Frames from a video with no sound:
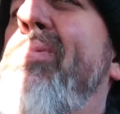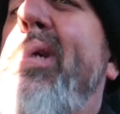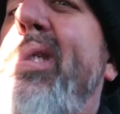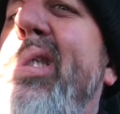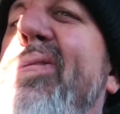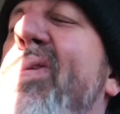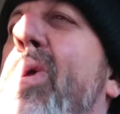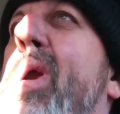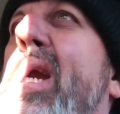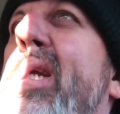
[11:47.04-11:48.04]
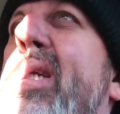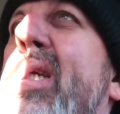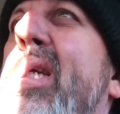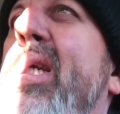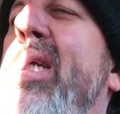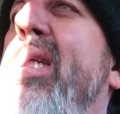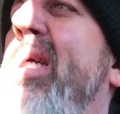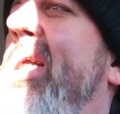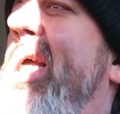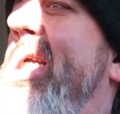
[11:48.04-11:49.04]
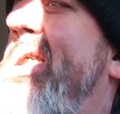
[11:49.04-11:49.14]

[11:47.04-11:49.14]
I'm going to just floor it until I